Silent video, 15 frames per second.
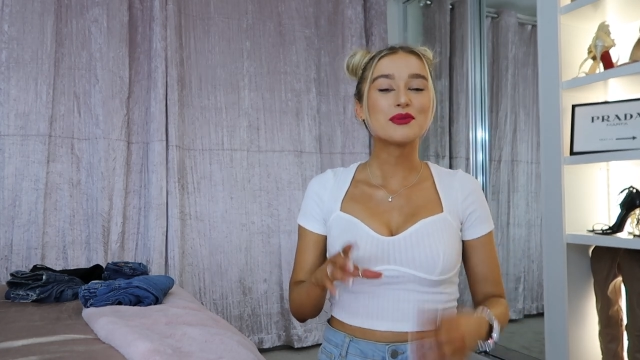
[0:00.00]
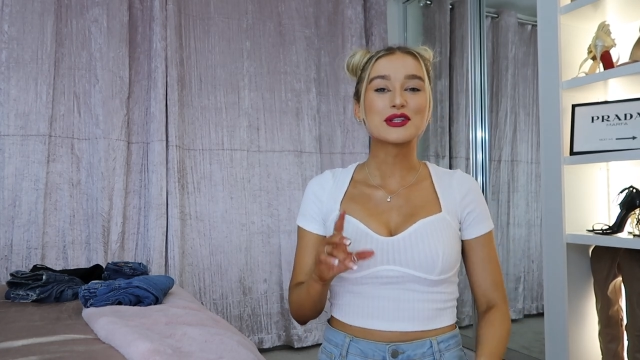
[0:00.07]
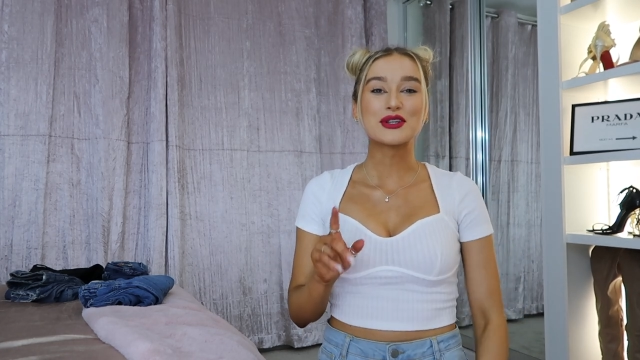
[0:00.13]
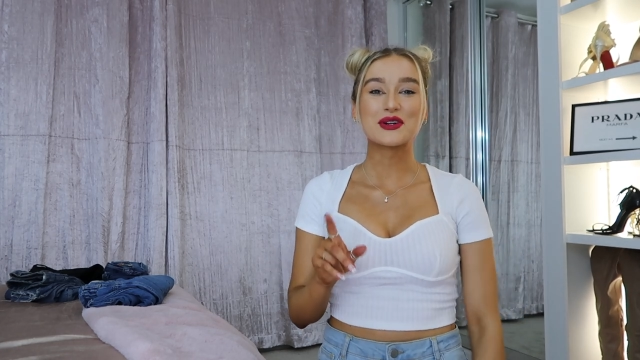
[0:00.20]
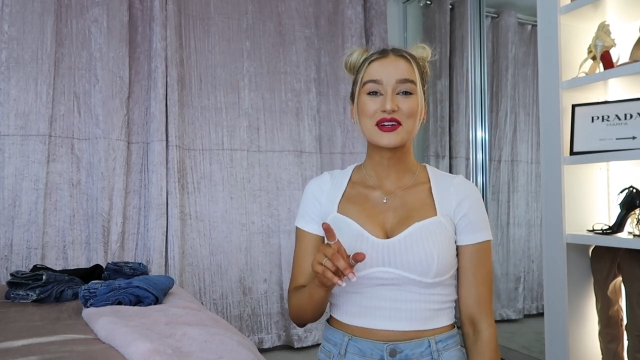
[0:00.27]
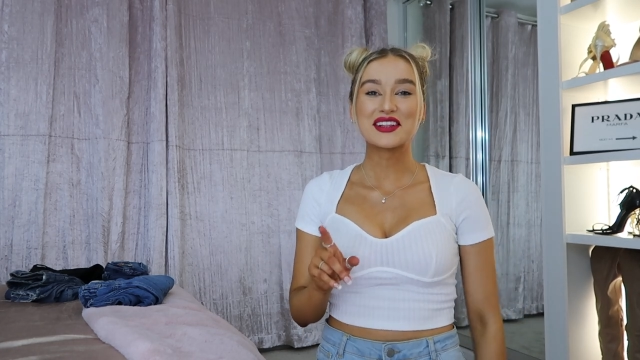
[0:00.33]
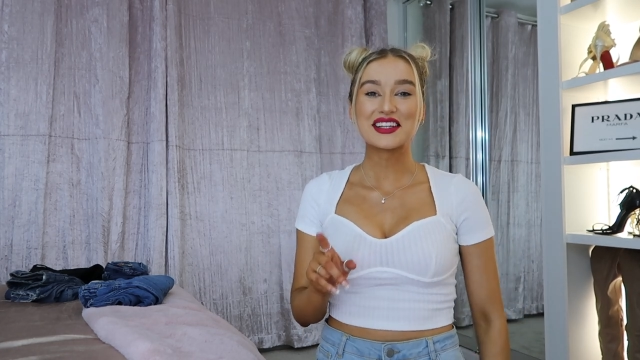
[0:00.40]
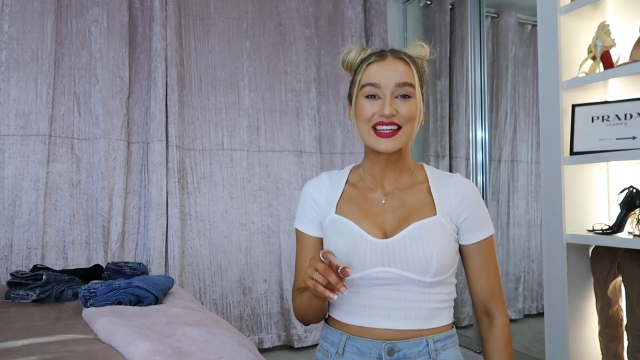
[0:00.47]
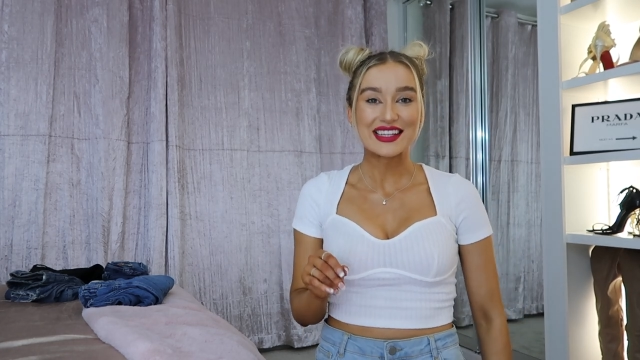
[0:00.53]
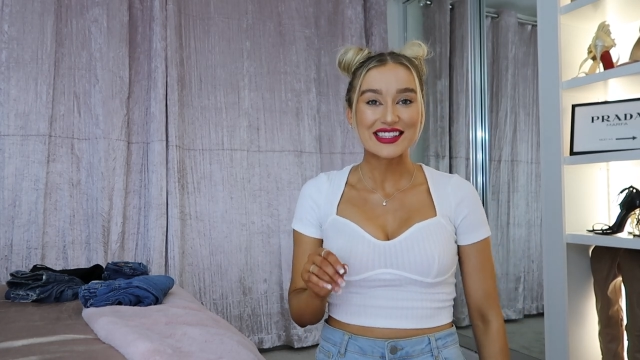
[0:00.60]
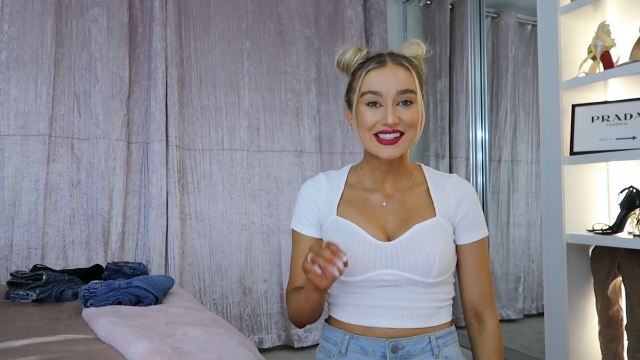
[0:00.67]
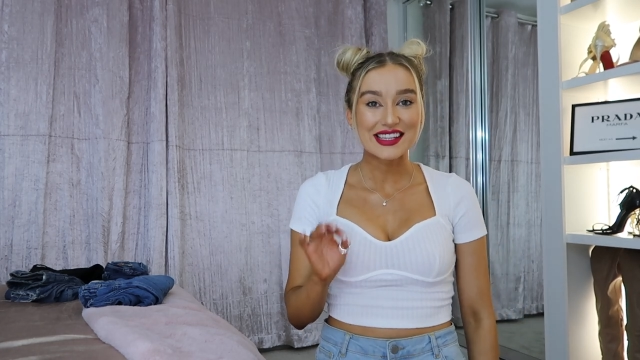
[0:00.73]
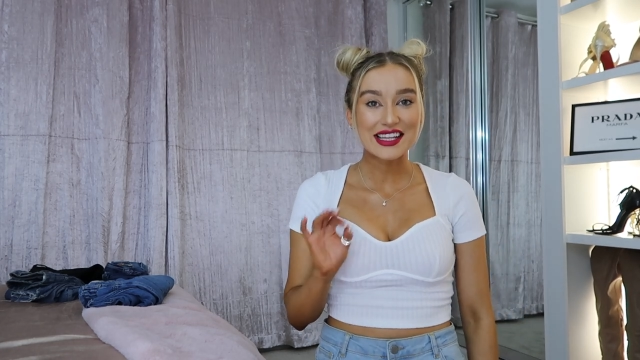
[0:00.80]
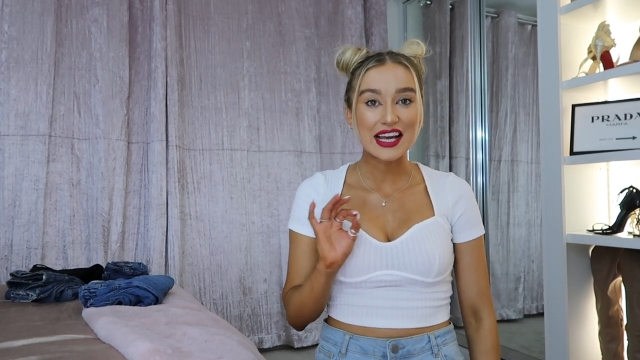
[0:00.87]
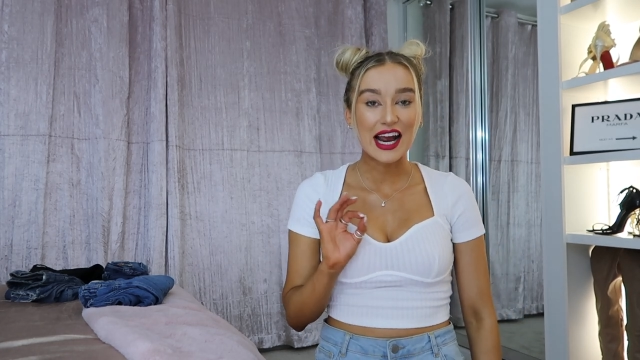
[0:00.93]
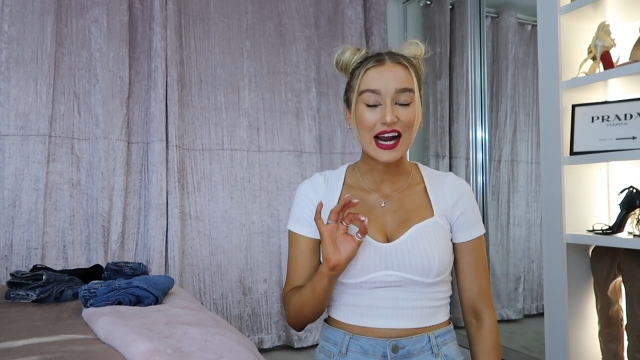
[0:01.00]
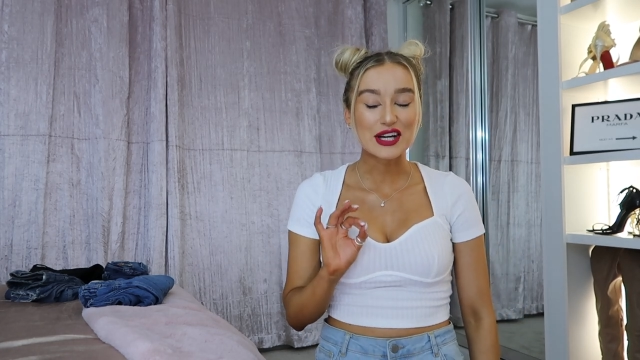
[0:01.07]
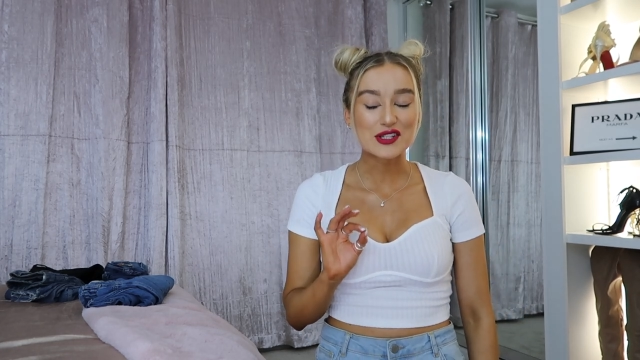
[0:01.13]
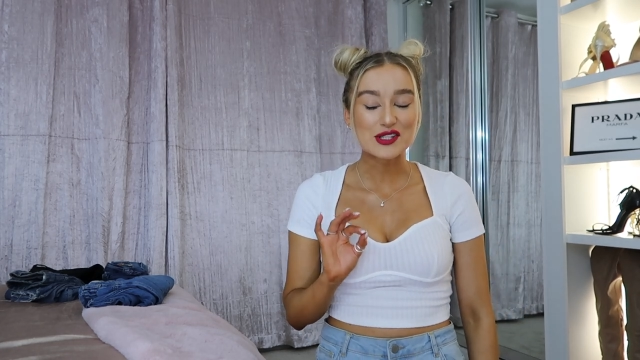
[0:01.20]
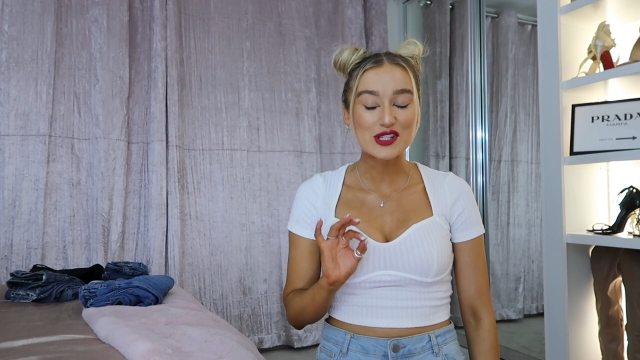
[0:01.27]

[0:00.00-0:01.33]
But the only thing is they are